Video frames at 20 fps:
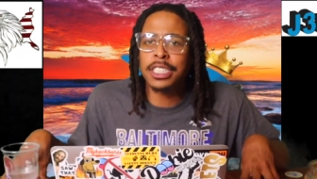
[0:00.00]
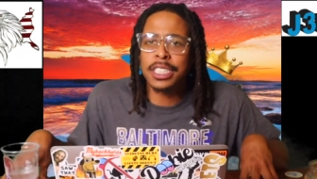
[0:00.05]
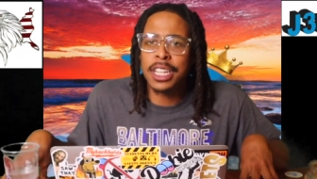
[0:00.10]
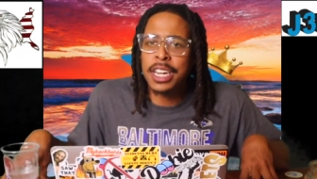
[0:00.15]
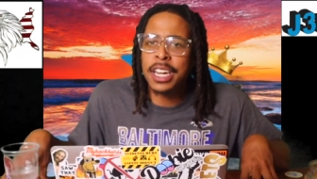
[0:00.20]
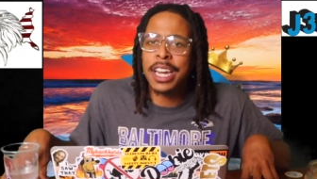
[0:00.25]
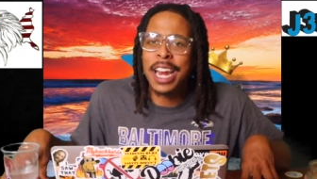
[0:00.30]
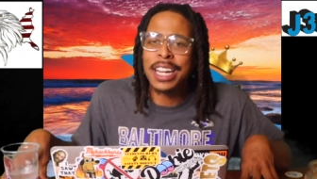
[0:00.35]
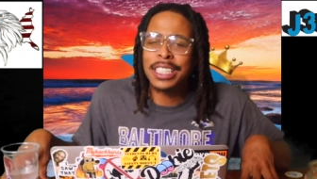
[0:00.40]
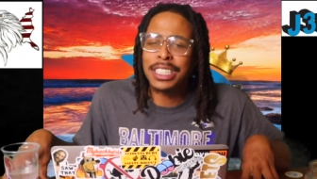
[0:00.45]

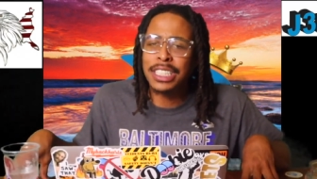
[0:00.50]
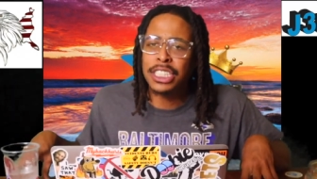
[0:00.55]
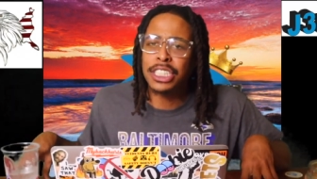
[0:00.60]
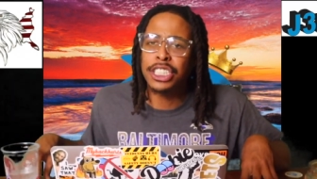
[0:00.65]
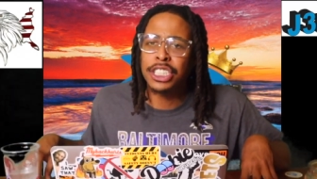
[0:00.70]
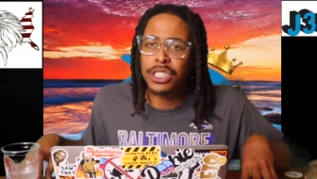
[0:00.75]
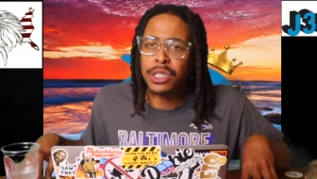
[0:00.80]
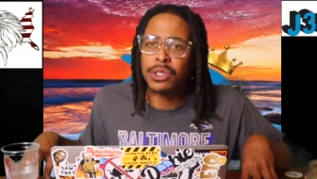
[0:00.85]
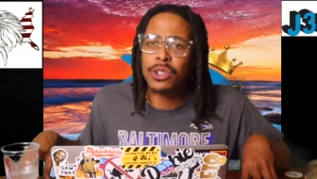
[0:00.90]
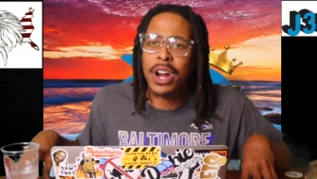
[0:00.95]
sending that shit
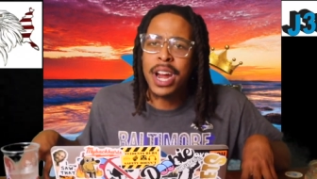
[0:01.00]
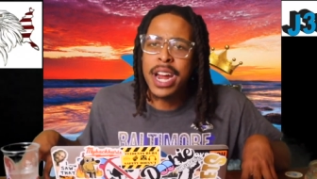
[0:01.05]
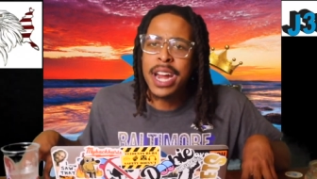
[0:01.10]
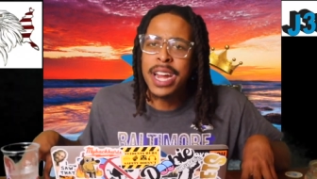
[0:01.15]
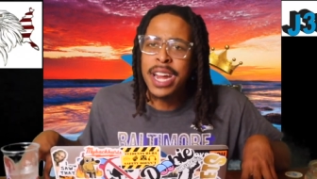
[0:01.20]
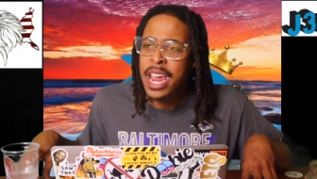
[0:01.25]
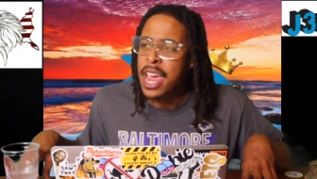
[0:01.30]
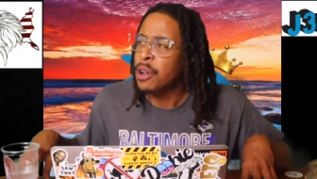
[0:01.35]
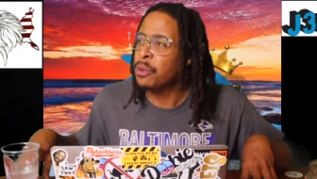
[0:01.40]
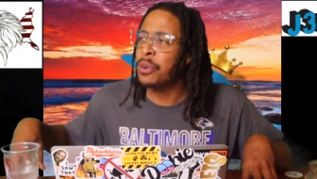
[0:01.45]
to
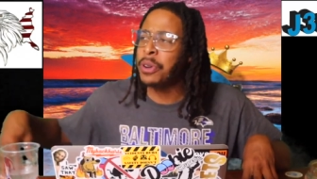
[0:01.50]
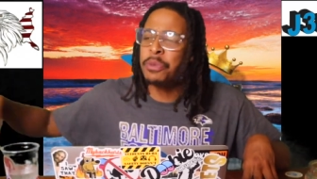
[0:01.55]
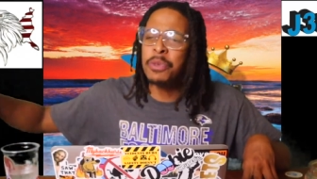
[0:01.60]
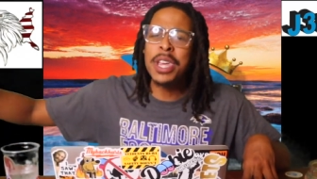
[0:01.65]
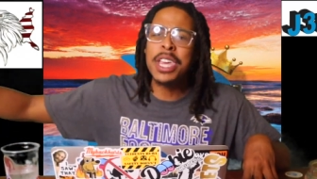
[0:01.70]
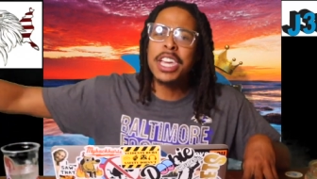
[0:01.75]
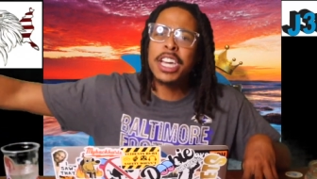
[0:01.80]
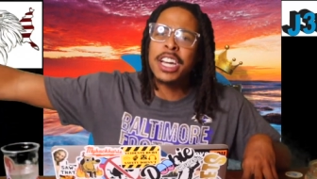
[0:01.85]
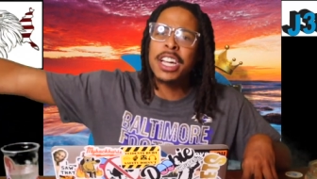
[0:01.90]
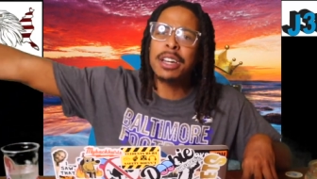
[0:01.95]
Ukraine when
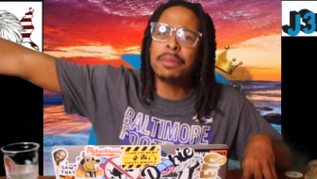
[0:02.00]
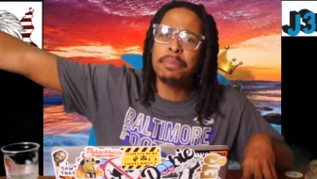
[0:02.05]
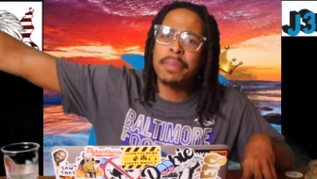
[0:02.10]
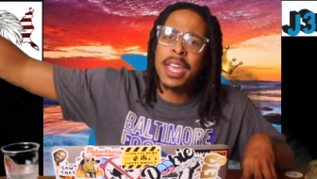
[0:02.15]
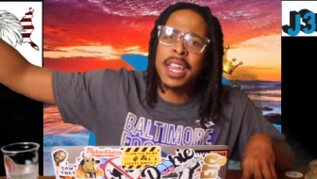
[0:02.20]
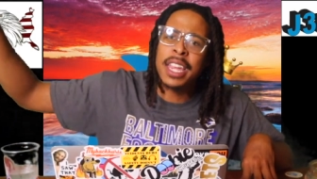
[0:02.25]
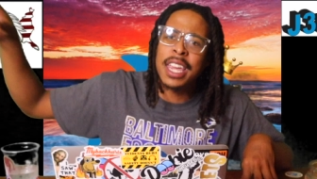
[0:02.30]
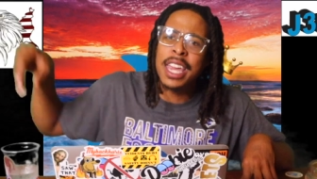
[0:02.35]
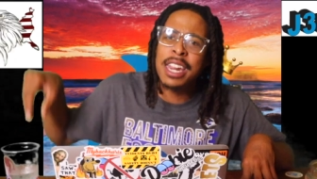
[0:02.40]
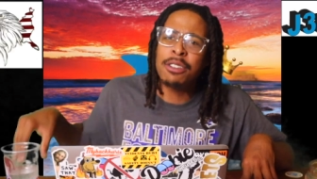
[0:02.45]
we could have
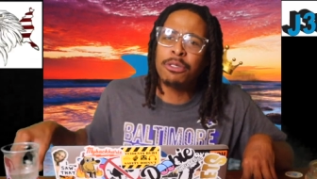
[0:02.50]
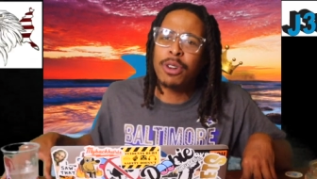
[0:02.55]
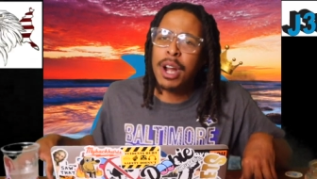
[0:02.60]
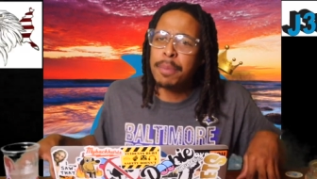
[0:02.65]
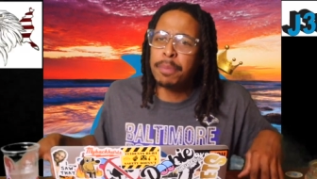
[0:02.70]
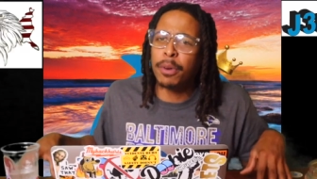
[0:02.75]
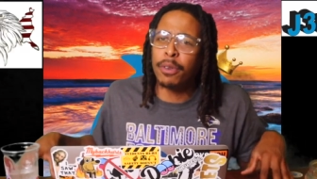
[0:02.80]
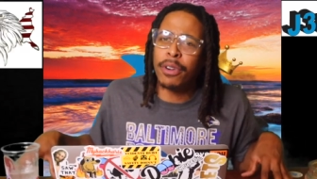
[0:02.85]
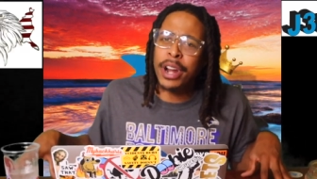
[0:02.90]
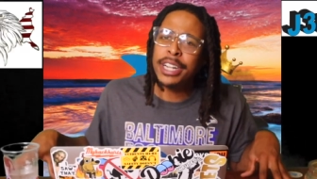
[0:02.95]
been getting
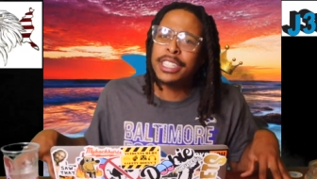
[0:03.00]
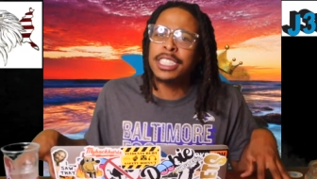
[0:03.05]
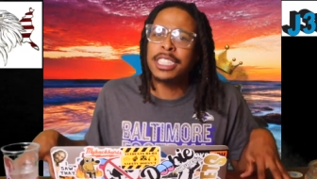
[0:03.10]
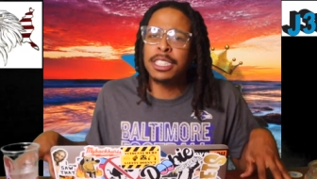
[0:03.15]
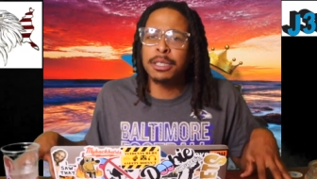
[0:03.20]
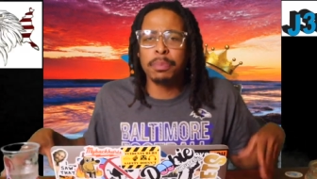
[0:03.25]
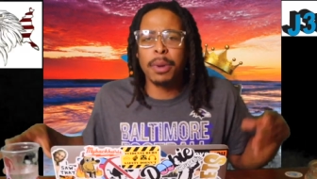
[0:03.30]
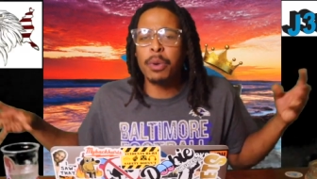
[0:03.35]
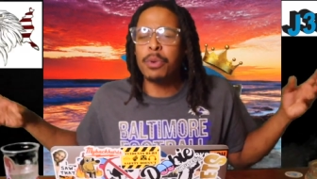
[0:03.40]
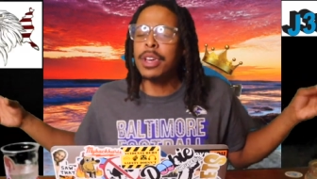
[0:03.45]

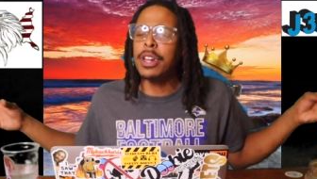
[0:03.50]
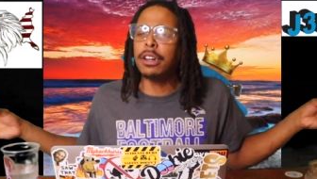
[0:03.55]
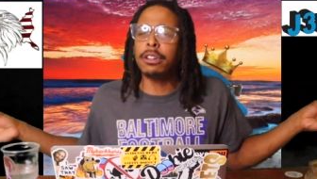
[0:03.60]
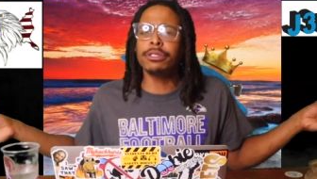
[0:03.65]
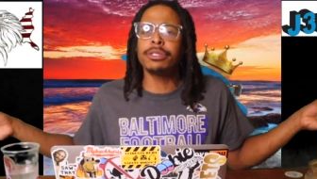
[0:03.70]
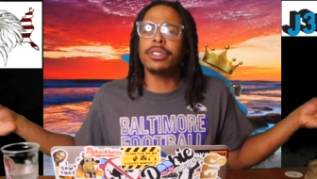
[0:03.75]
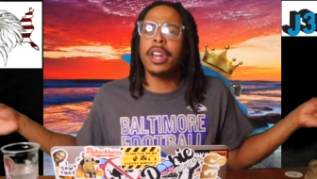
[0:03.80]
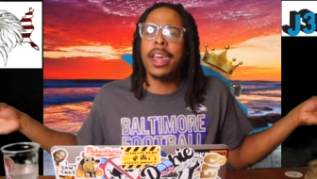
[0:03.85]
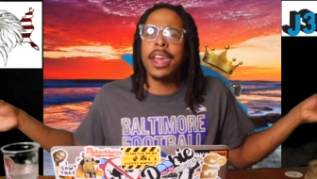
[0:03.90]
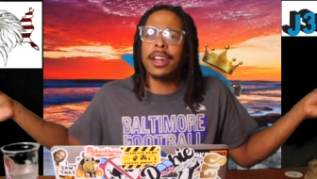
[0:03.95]
reparations, but we
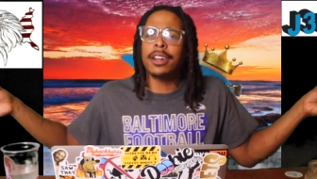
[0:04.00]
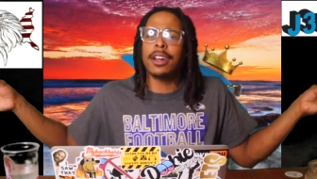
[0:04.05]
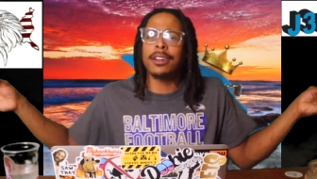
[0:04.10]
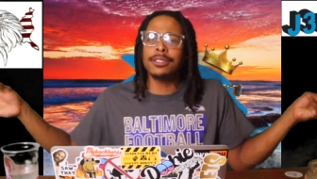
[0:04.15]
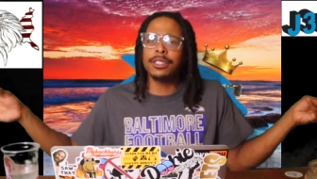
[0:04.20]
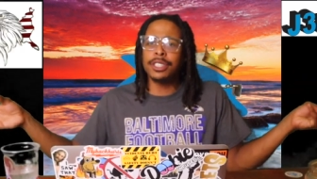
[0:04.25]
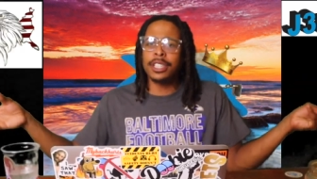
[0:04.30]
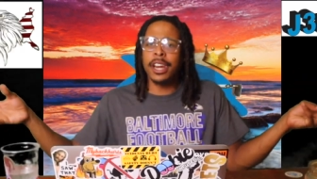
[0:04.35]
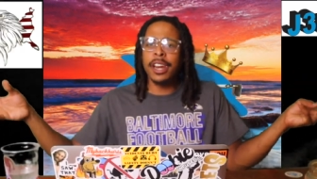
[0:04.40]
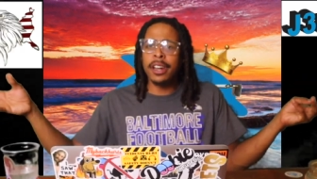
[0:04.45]
don't stand
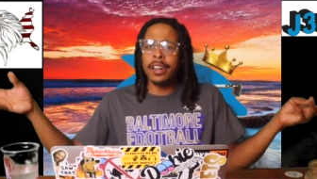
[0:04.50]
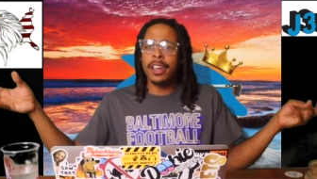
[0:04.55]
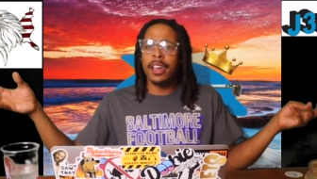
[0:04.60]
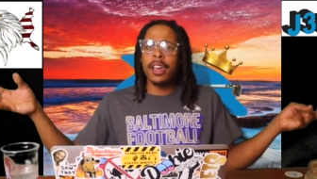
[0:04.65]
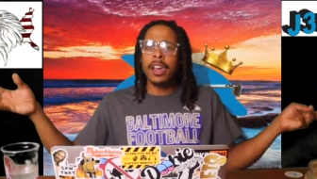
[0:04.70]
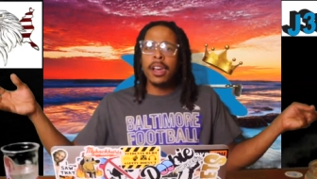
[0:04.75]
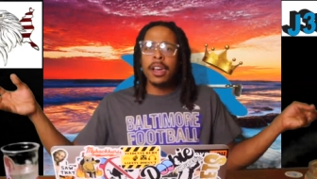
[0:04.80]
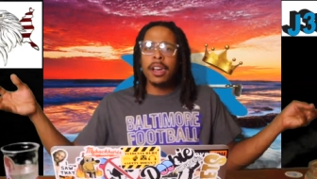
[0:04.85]
on shit.